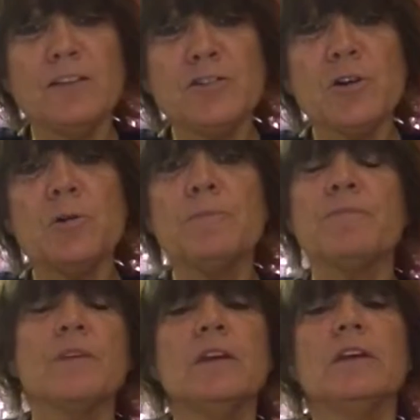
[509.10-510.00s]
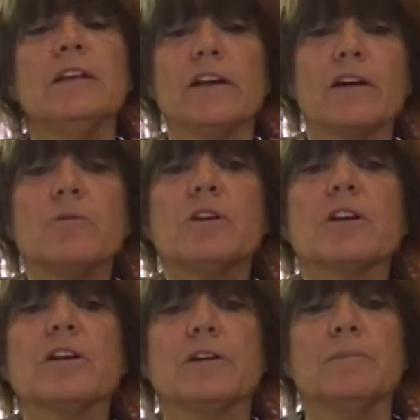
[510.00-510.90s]
So now I want
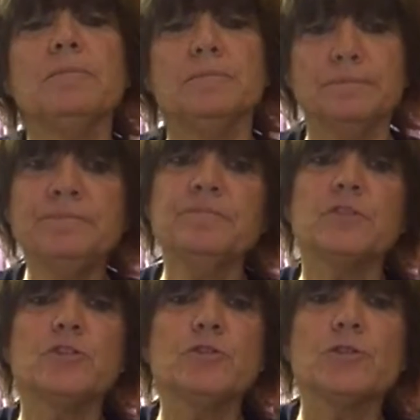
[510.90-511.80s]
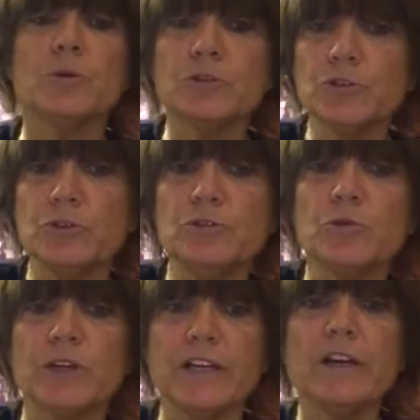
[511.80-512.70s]
to come to Joel
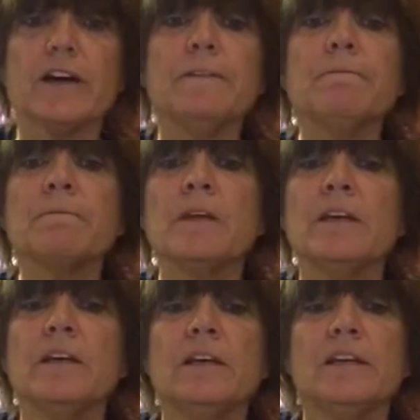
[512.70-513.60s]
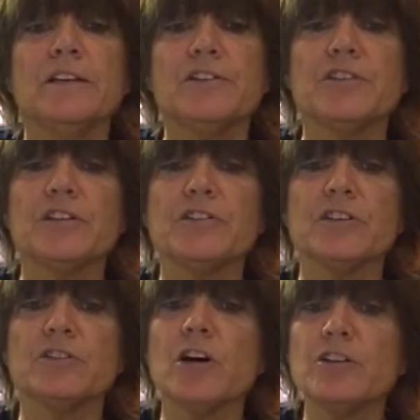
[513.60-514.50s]
2:29. It says,
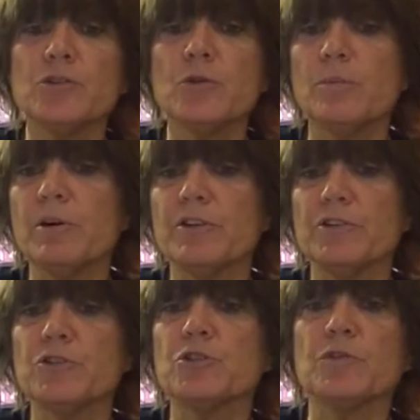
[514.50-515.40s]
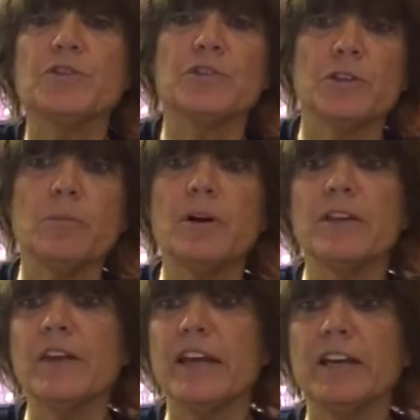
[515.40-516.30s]
"It also upon the servants and
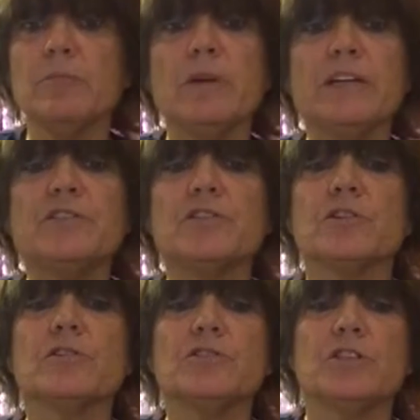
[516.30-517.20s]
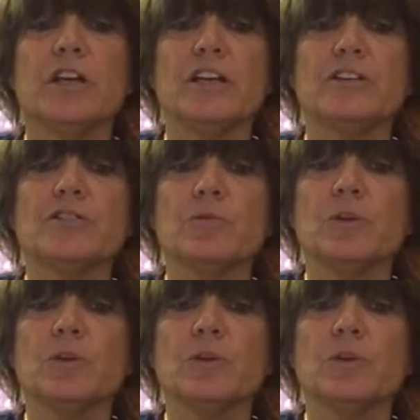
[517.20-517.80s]
upon the handmaids in those days